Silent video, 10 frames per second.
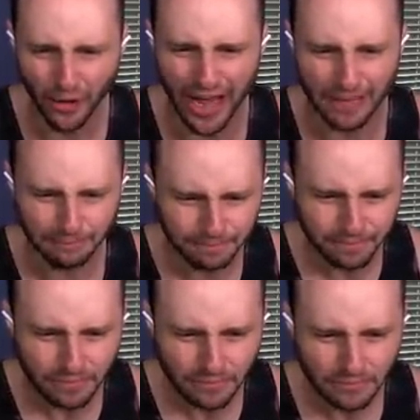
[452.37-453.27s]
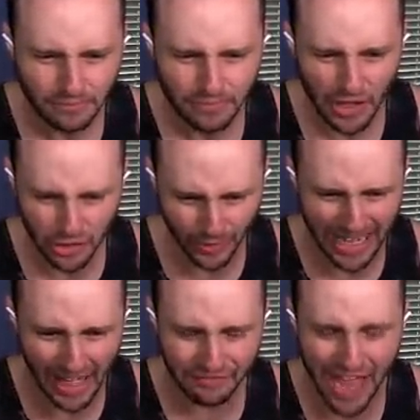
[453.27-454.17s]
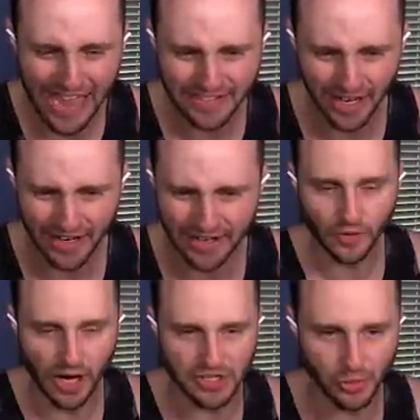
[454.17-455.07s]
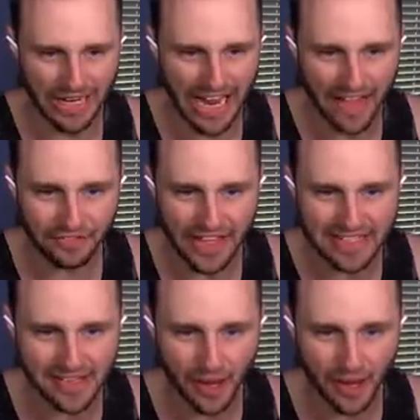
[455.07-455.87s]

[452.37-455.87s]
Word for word: Okay. So we got that done. All right, so we got this